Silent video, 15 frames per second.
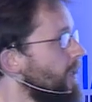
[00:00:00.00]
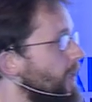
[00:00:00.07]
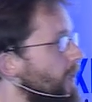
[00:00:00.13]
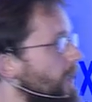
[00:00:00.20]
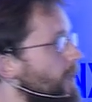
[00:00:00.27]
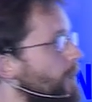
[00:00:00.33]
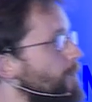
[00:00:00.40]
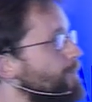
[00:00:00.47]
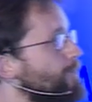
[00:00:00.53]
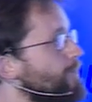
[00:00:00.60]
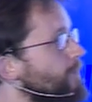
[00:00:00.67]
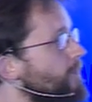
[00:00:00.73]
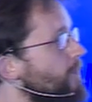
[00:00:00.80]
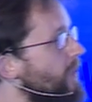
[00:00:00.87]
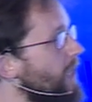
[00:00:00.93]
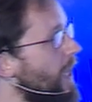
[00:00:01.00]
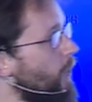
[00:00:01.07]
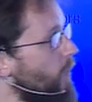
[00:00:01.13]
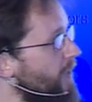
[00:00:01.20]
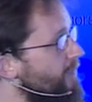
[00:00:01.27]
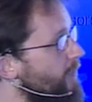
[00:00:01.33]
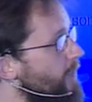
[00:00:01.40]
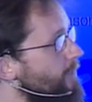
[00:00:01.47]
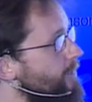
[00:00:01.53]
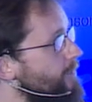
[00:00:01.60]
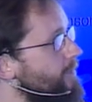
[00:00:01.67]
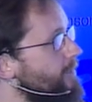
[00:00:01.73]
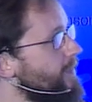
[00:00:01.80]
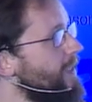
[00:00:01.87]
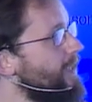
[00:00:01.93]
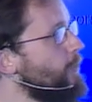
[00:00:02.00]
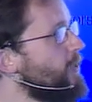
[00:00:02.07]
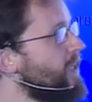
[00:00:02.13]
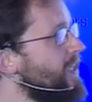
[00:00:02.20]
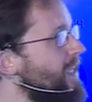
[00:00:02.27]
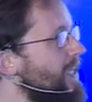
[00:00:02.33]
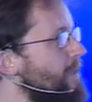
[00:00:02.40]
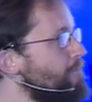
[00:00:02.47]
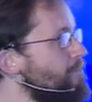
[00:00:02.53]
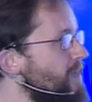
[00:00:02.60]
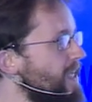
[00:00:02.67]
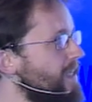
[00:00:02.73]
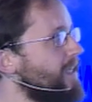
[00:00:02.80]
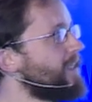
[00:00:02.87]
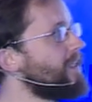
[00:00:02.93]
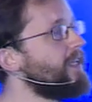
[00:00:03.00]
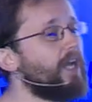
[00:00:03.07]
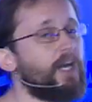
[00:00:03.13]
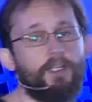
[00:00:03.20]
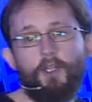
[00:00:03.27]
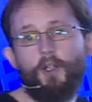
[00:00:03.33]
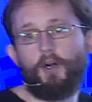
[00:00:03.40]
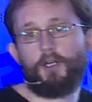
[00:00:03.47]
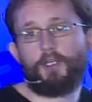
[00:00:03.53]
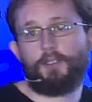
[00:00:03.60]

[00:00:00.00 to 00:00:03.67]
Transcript: Um, however, you can immediately unlock